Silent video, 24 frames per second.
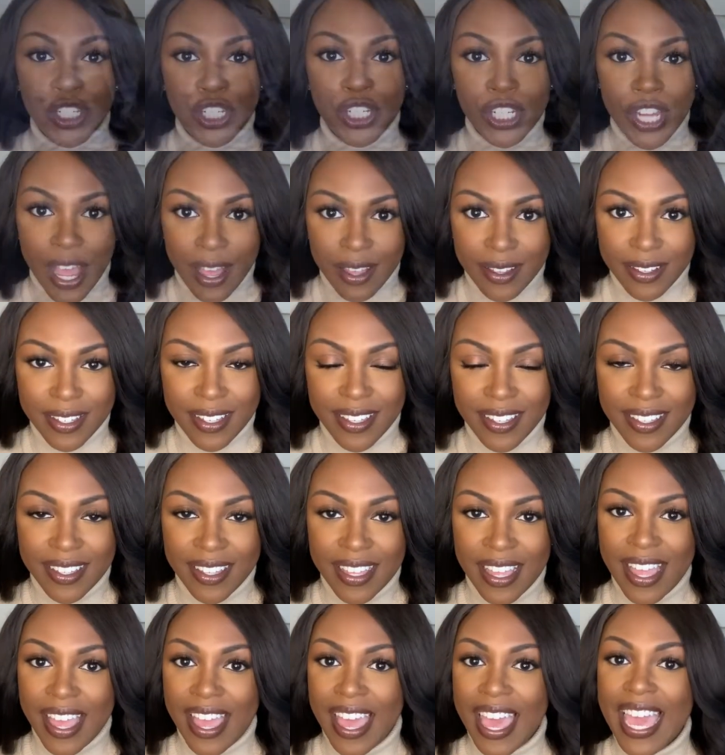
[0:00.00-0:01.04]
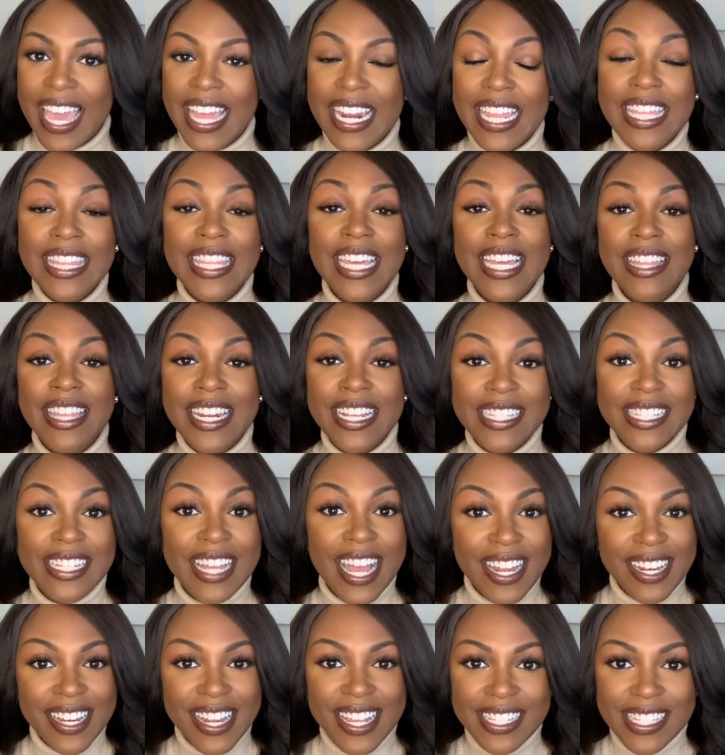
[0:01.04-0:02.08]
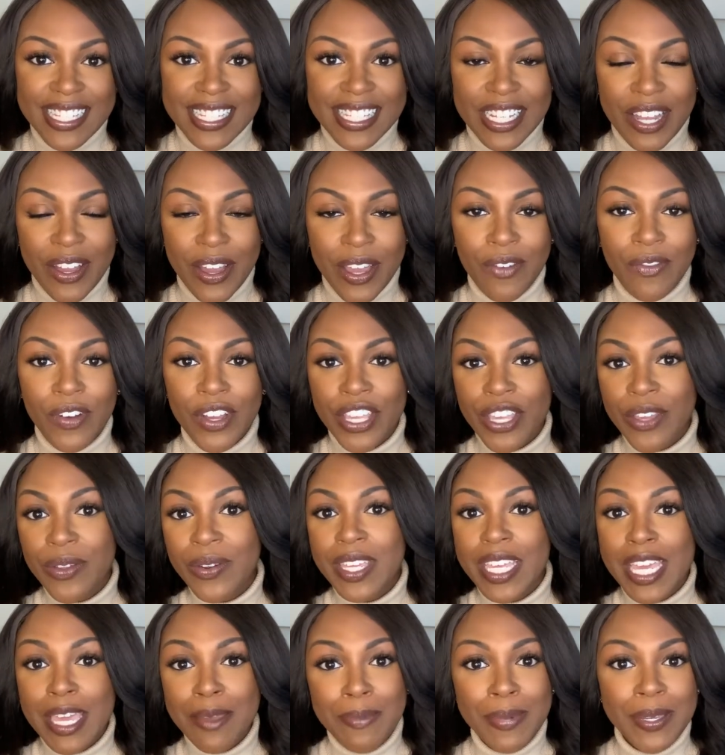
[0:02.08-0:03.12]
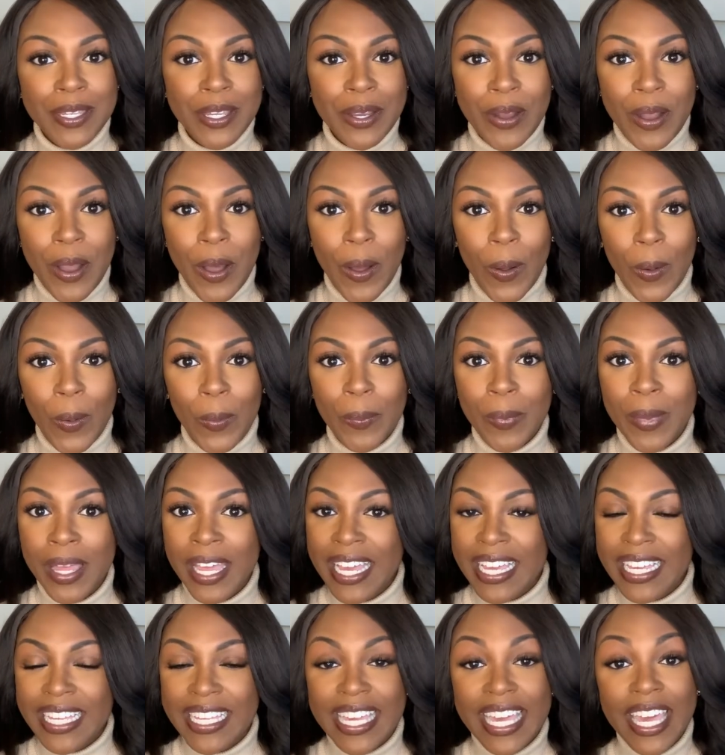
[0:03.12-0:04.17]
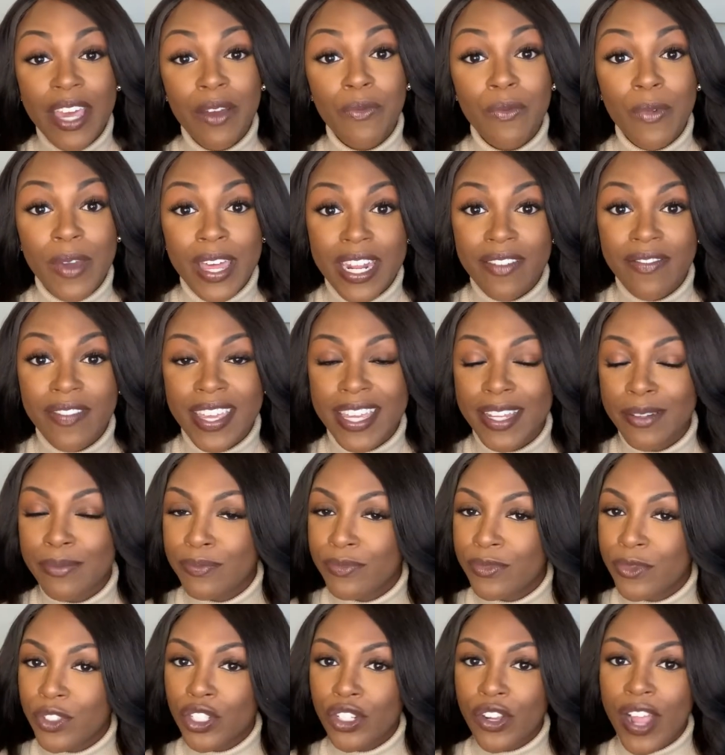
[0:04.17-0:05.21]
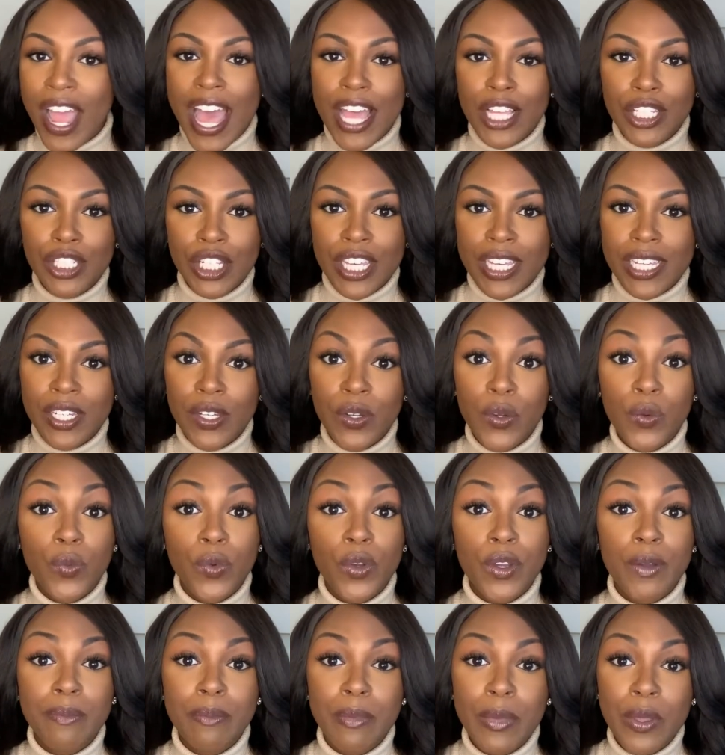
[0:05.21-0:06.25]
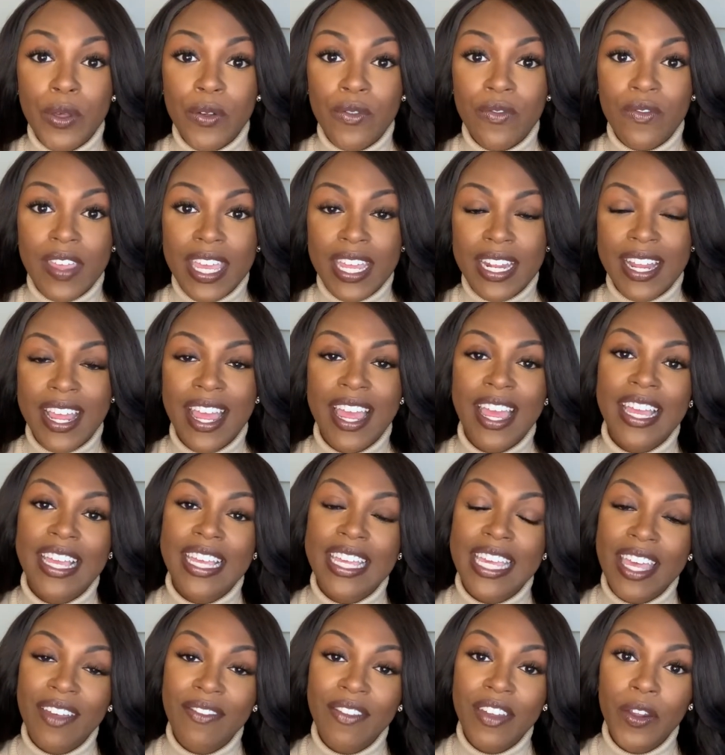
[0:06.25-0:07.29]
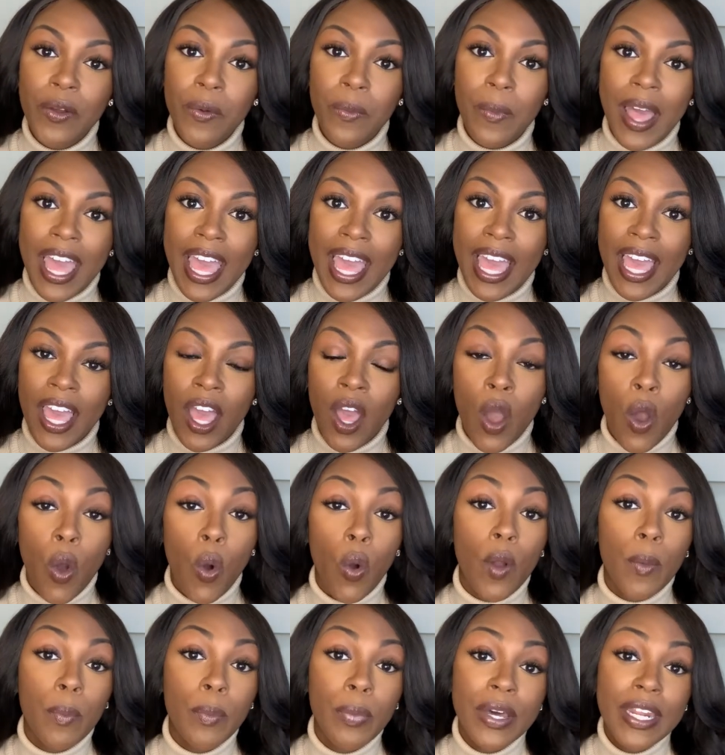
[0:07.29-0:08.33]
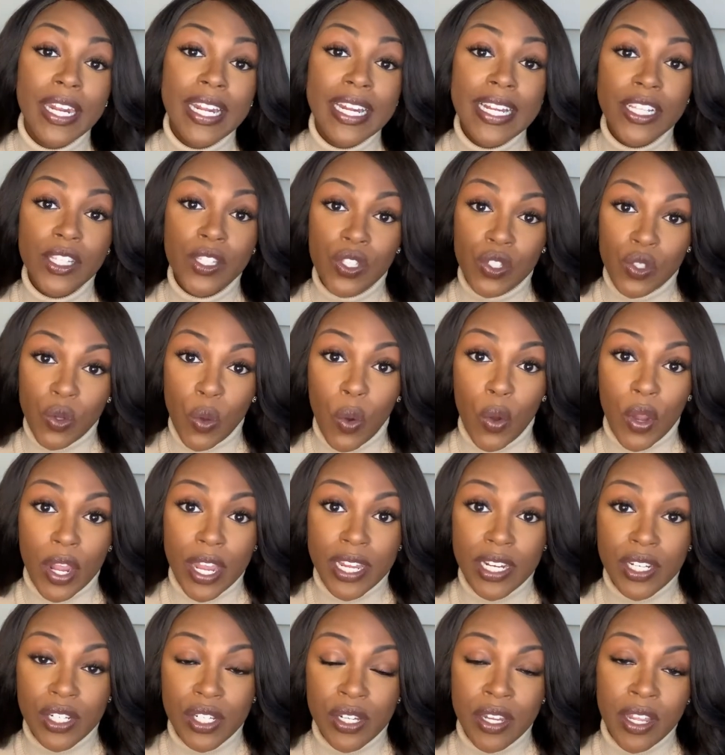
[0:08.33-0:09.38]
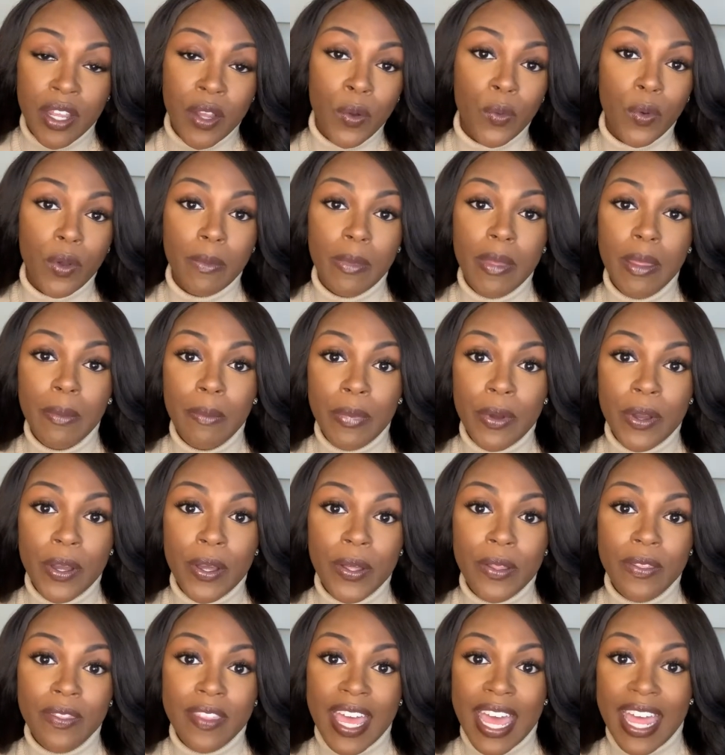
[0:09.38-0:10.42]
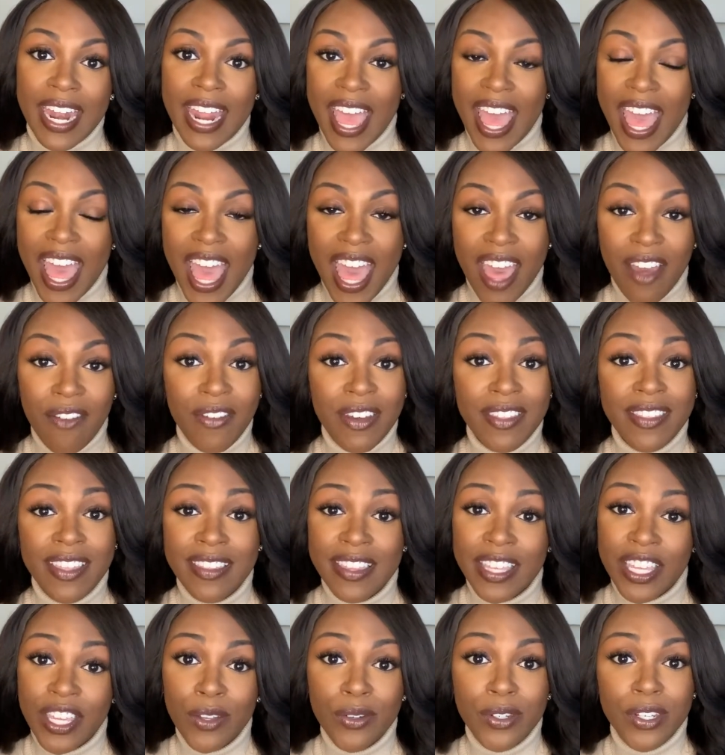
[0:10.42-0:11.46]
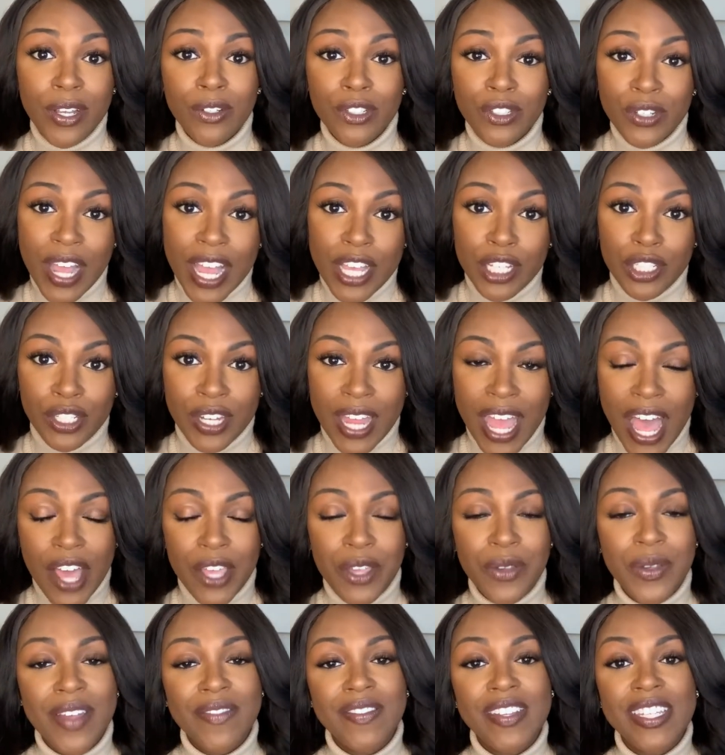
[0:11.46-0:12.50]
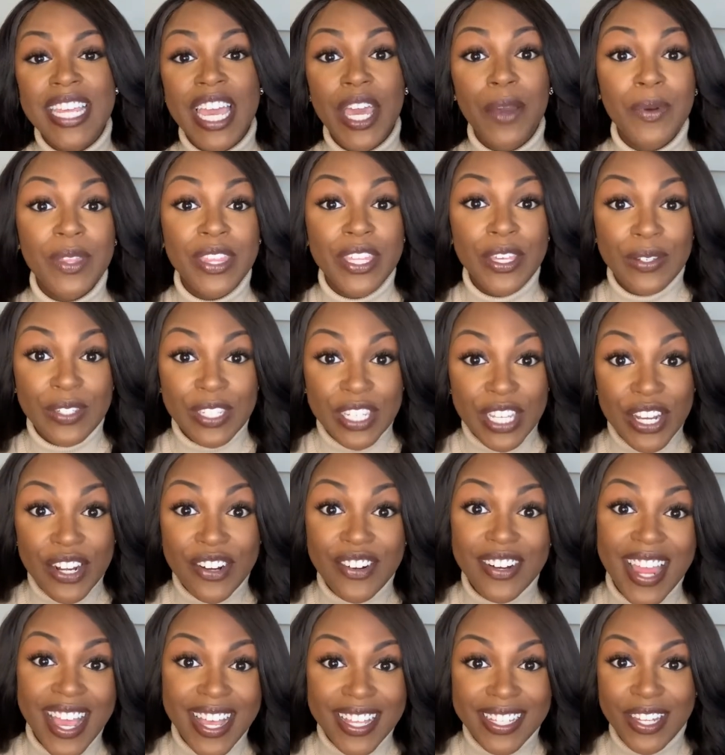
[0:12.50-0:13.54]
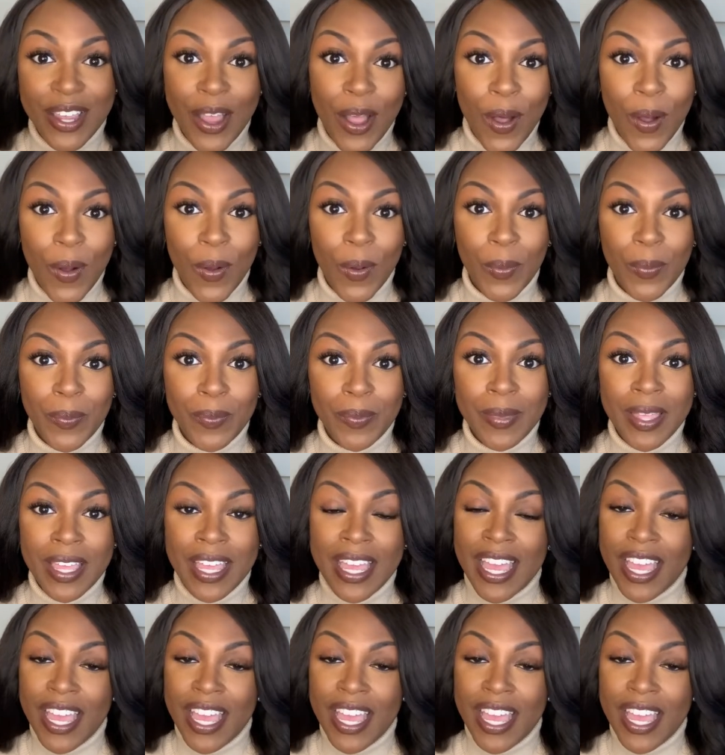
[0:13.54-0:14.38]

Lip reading: junk. Anything that is not necessary for you to keep in your home, get rid of it. Trash it, remove it, give it away, or put it in storage. Remember that everything that you don't trash now, you have to take with you to your next home.